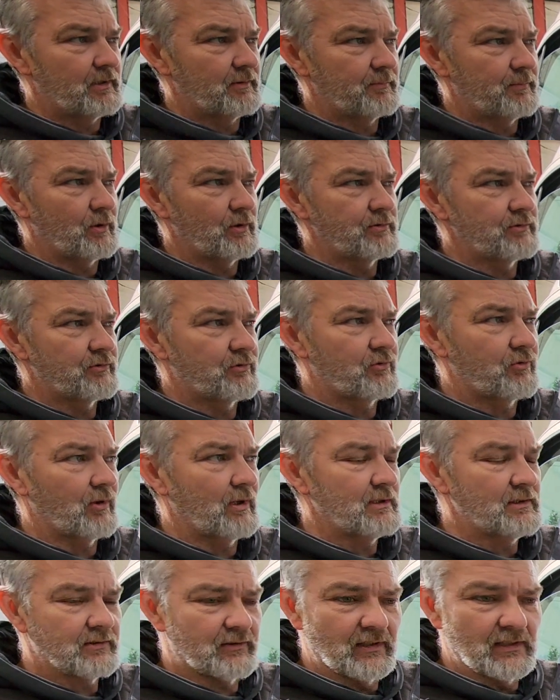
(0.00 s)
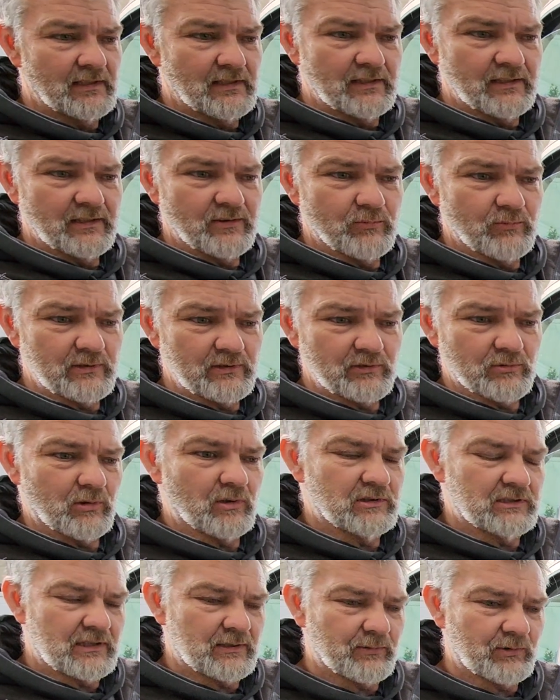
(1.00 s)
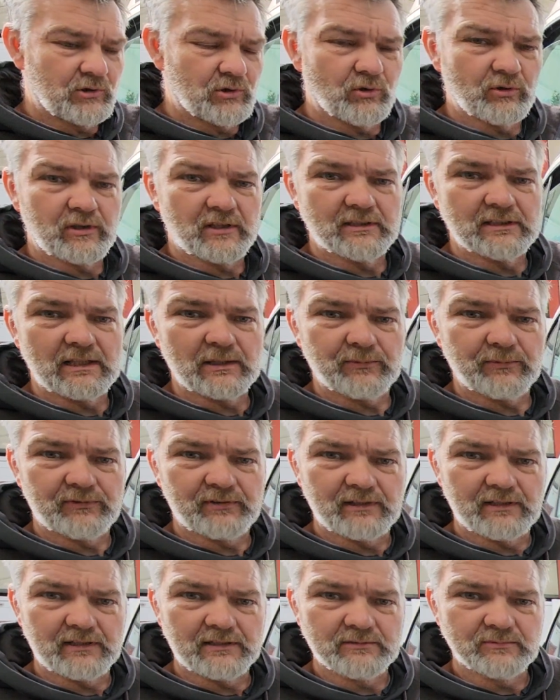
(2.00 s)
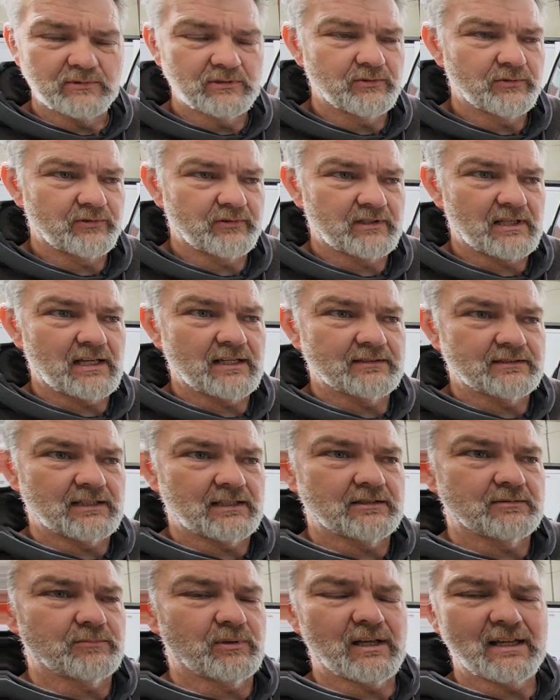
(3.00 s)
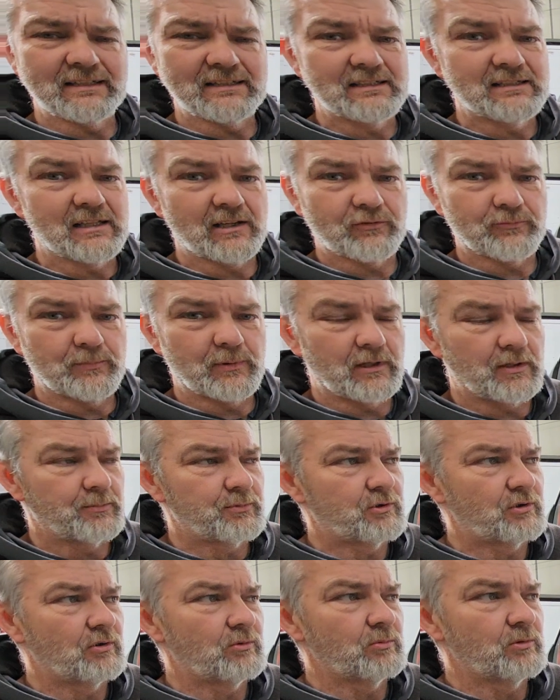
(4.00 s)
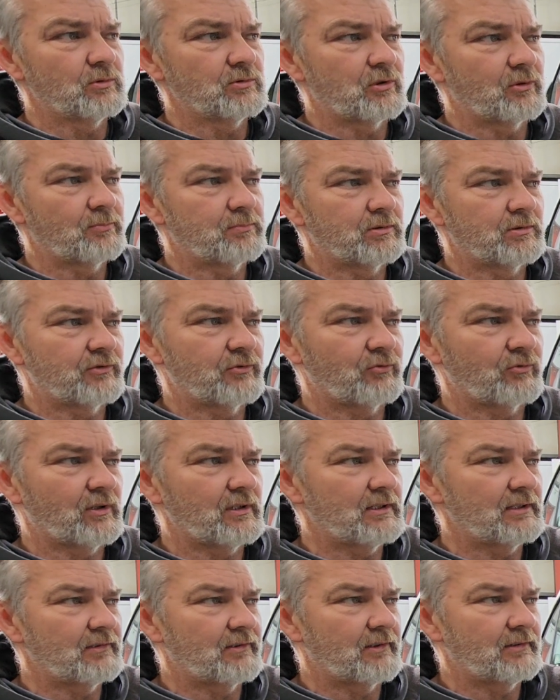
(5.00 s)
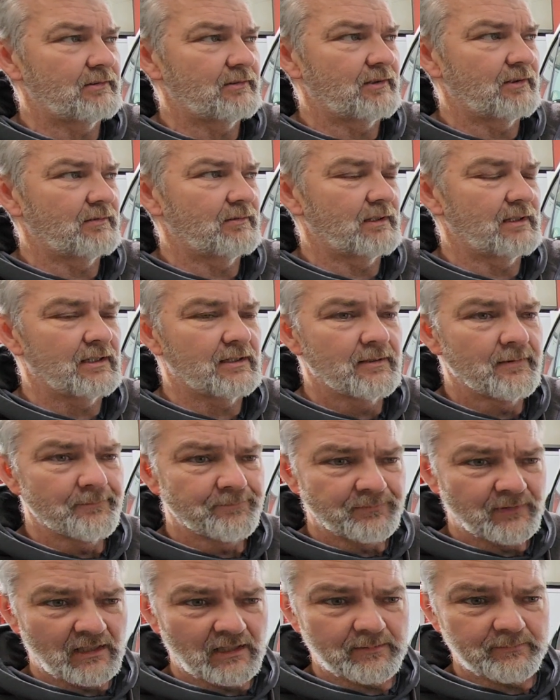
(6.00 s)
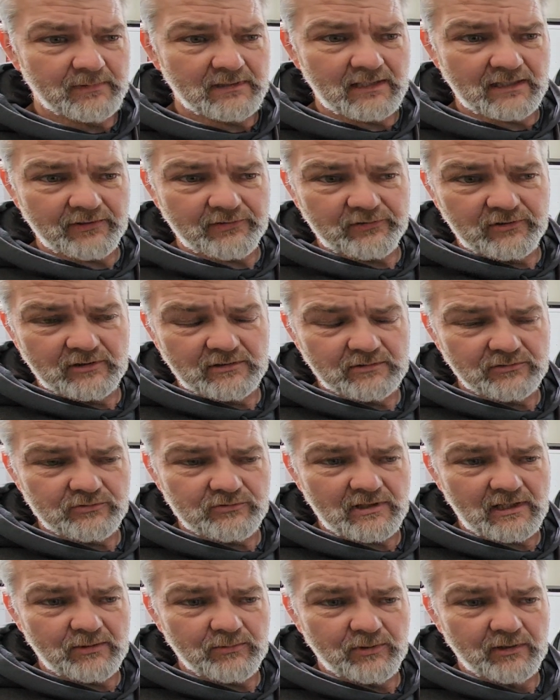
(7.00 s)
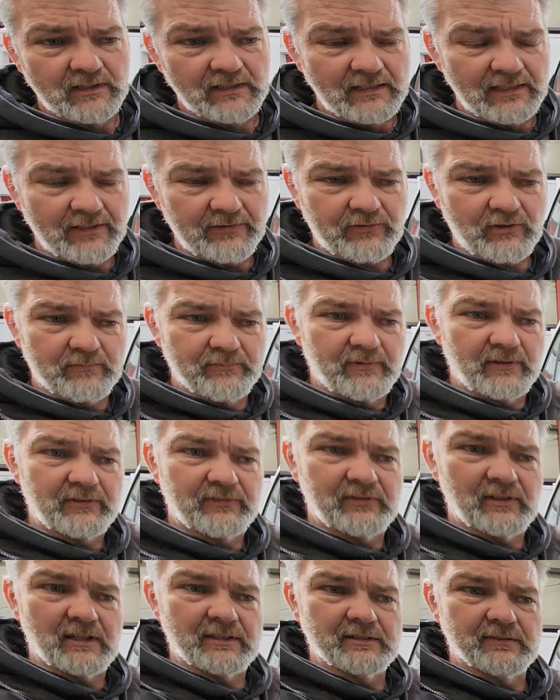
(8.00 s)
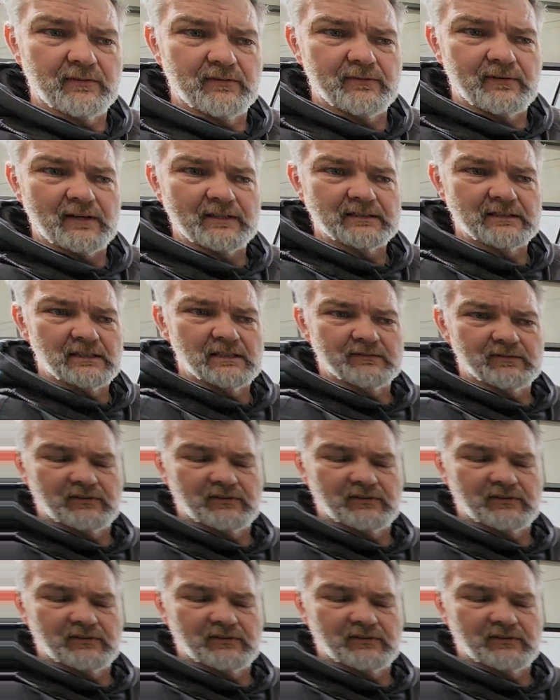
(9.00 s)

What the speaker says: point's great. We do all our cooking outside, we use a Kadak, but any gas barbecue we'll just plug straight into there. And the external shower, it's on this side of the van near the